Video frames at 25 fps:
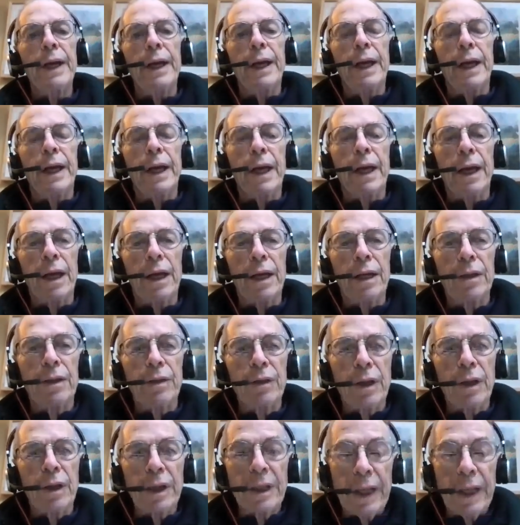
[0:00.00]

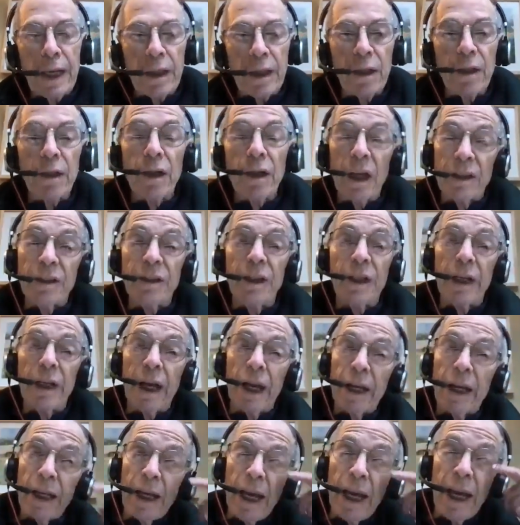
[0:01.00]
and again in
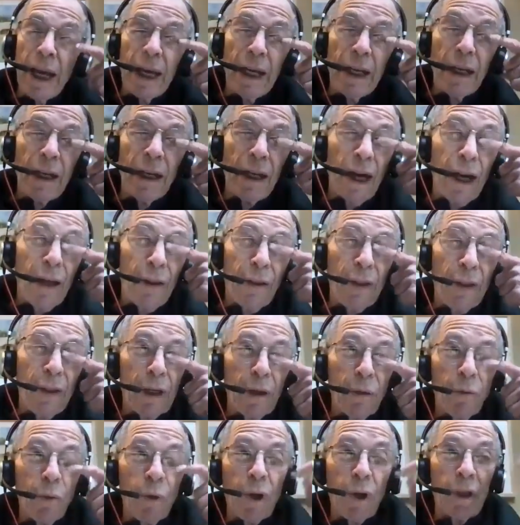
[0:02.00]
1988, I
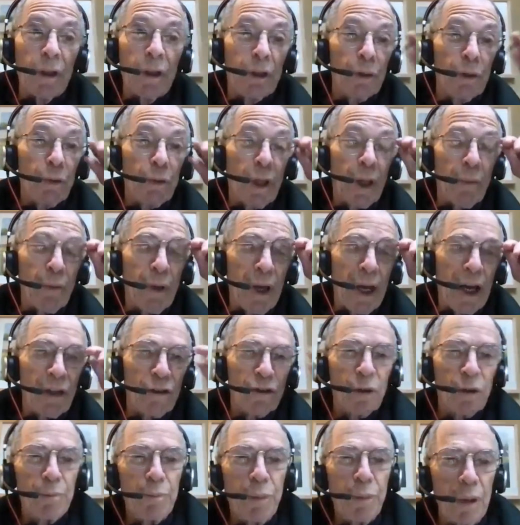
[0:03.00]
think it was that we
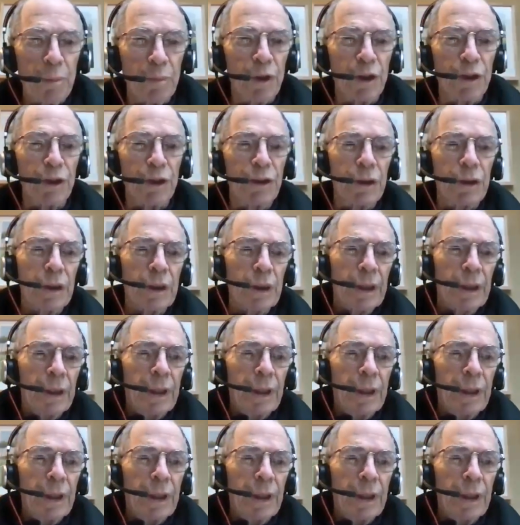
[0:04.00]
actually published